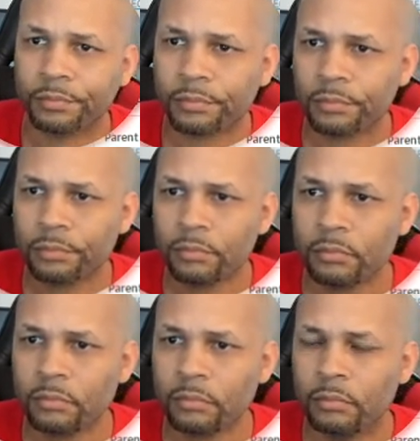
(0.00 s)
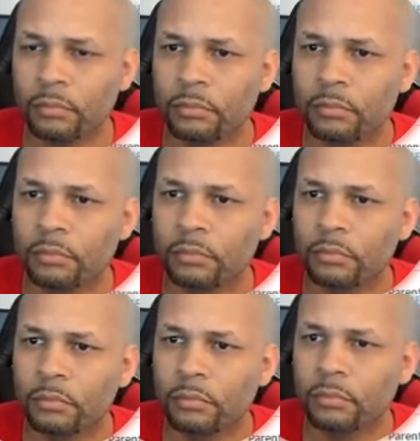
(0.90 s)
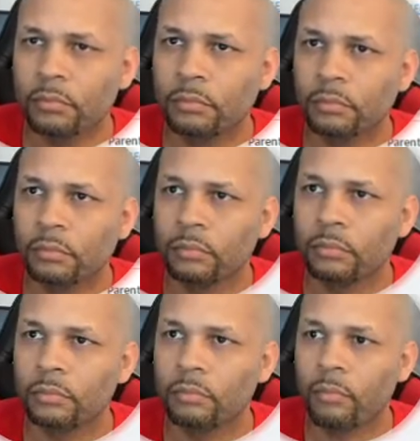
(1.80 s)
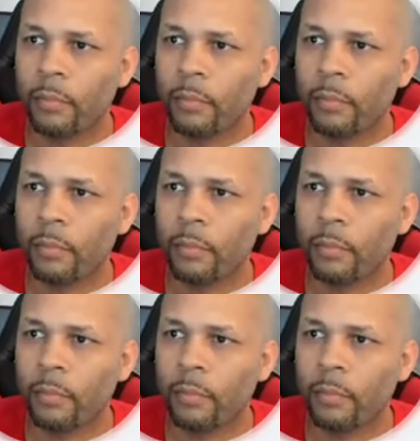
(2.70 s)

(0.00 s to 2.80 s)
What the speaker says: No one is speaking in this clip.